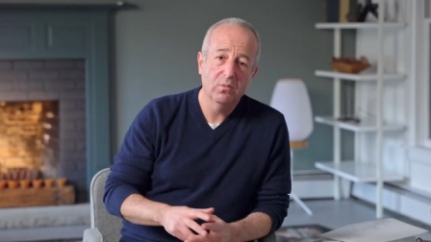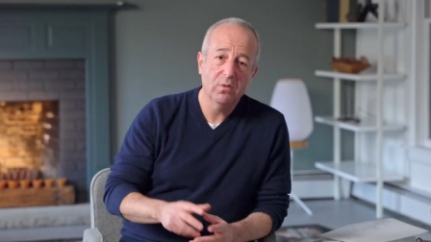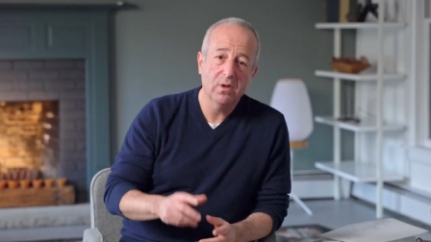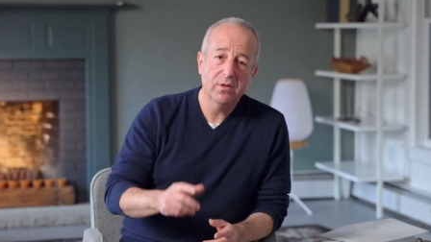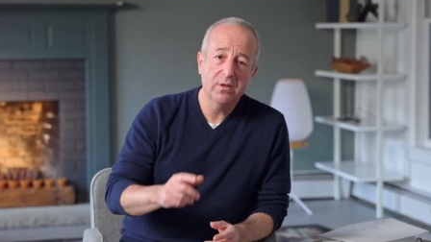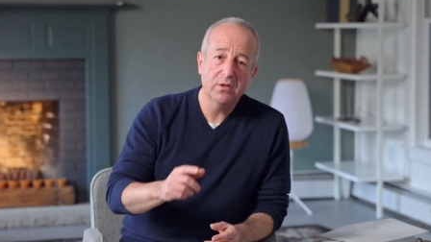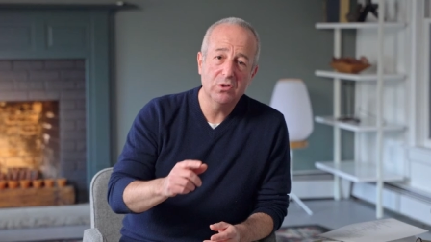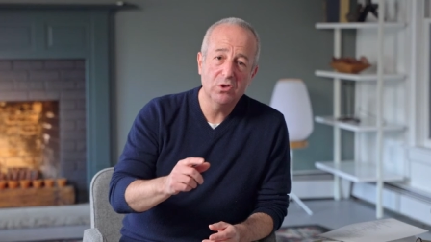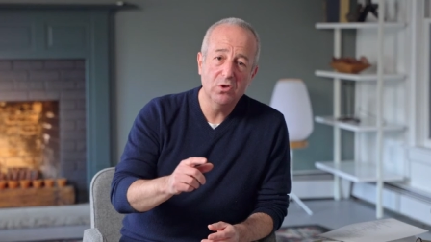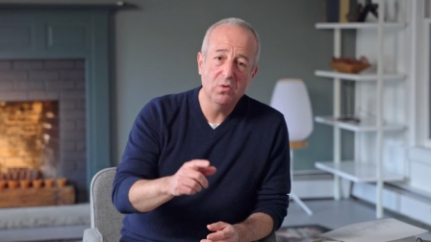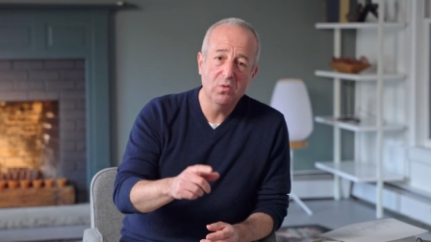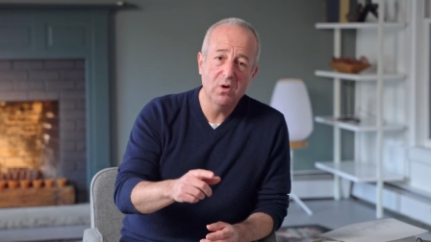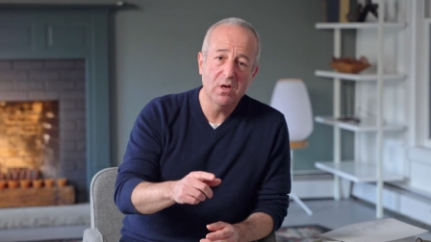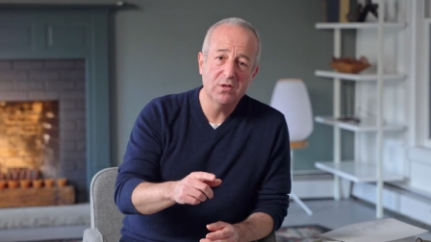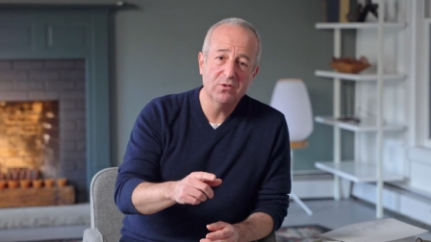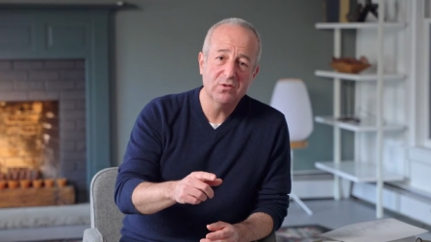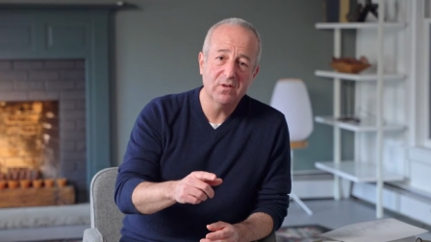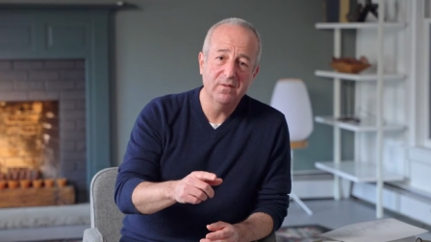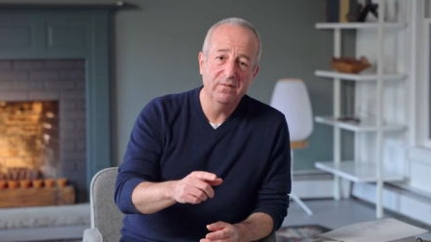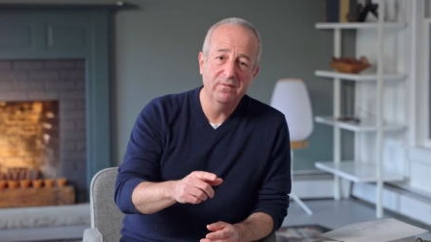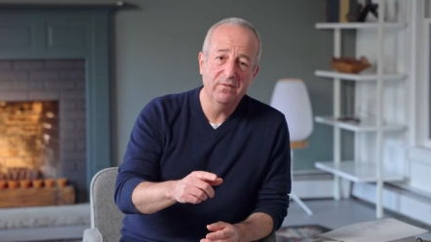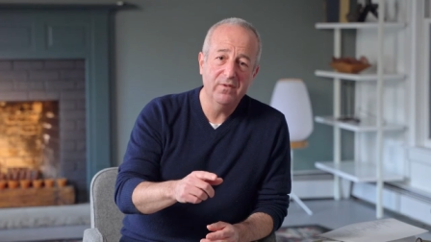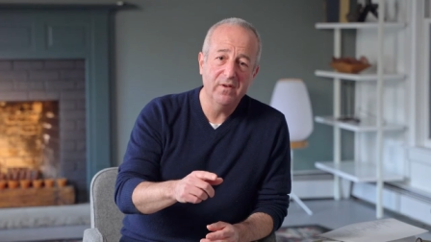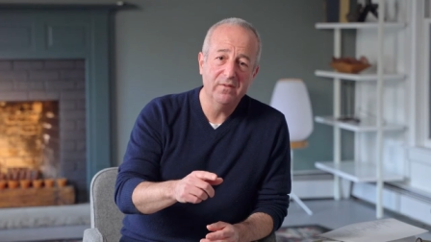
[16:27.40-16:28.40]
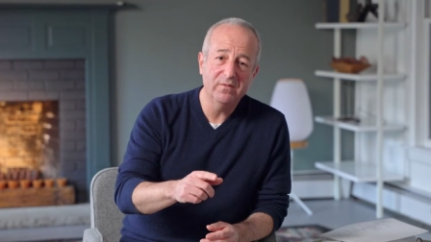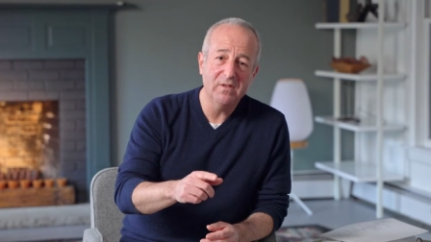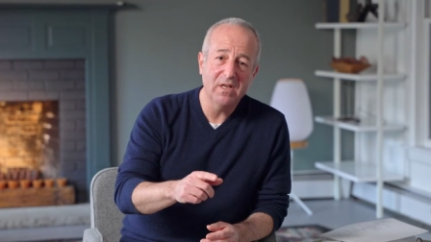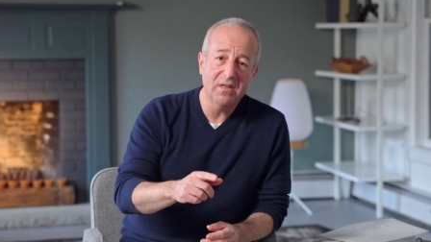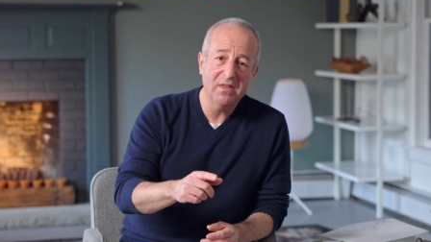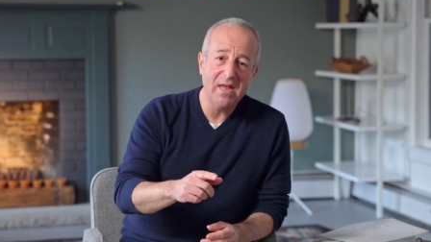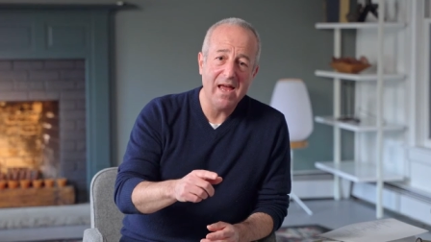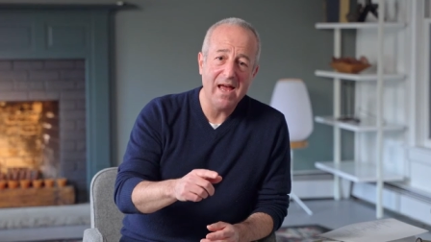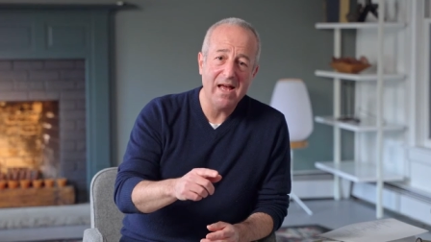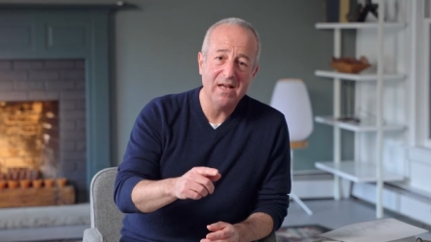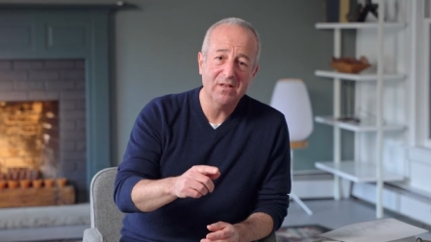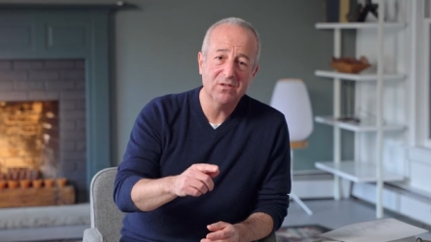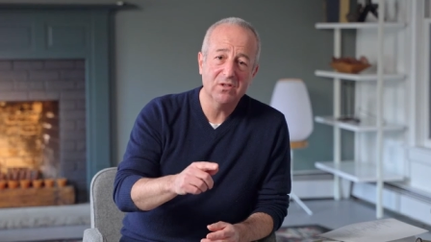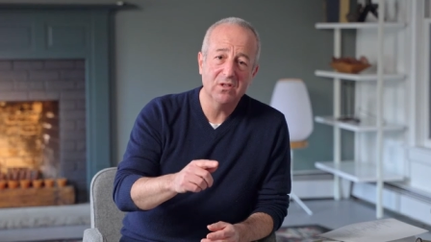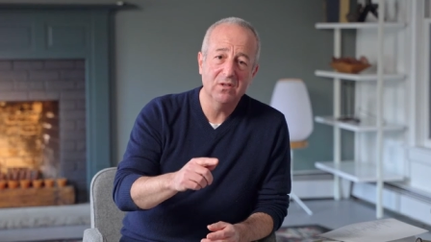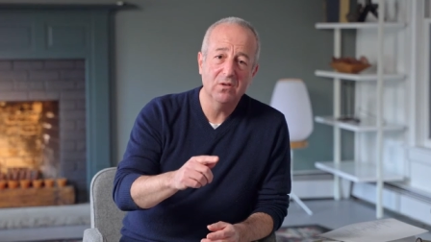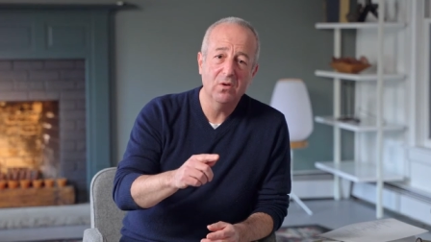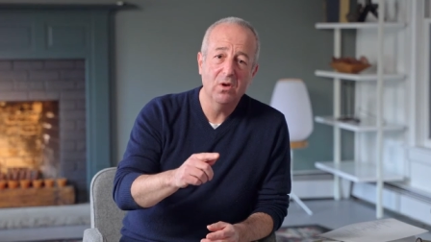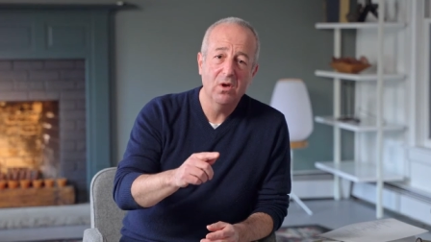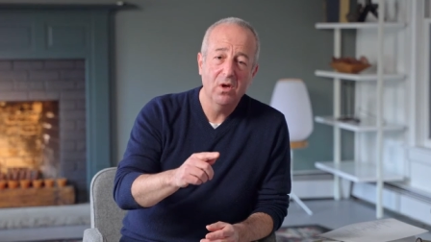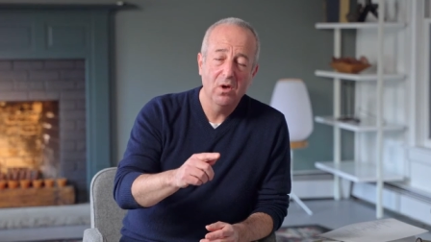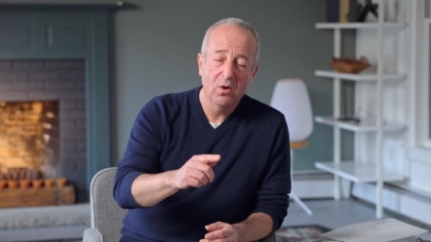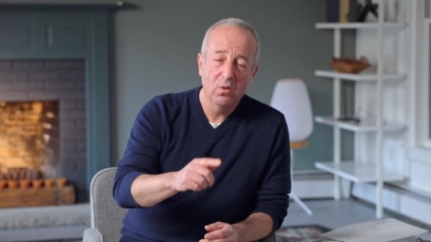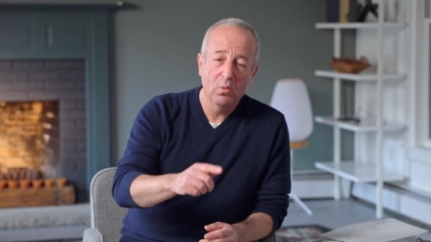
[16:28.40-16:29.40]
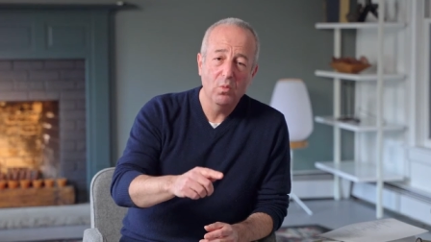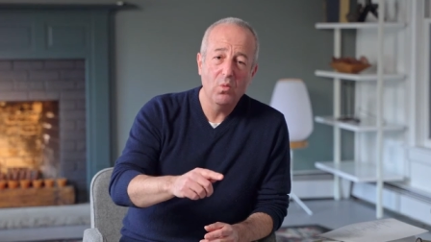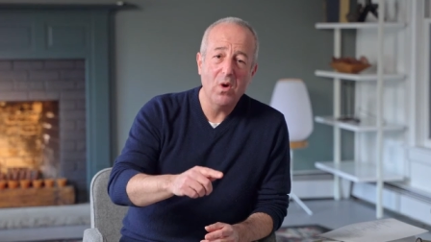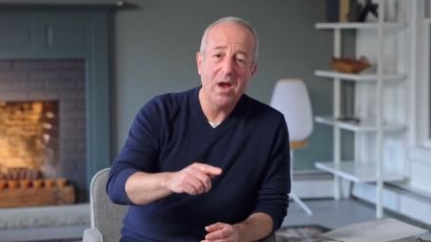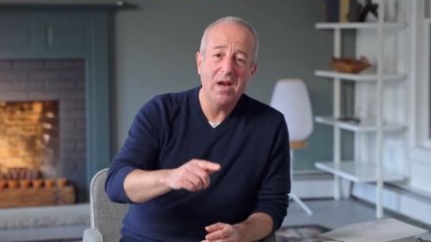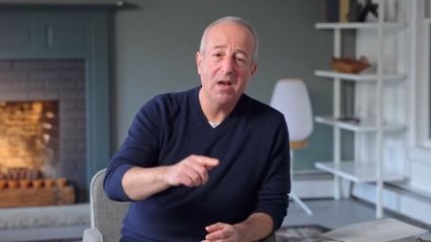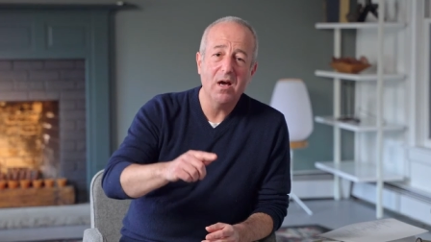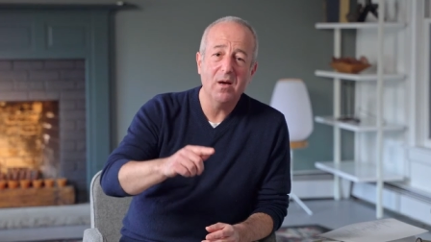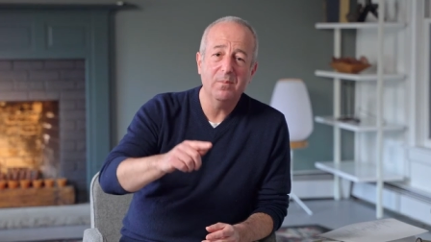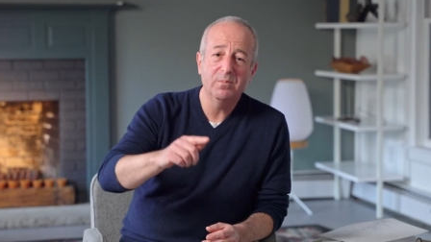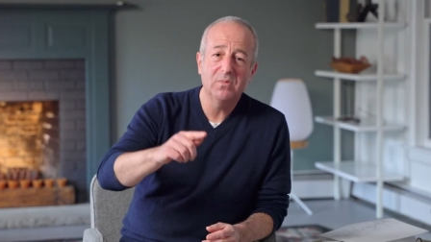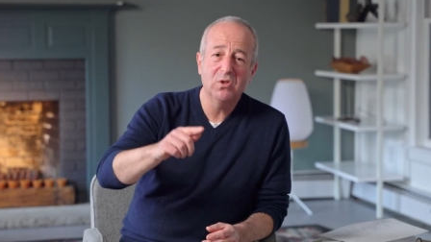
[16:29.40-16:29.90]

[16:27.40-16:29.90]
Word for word: the 250,000 went up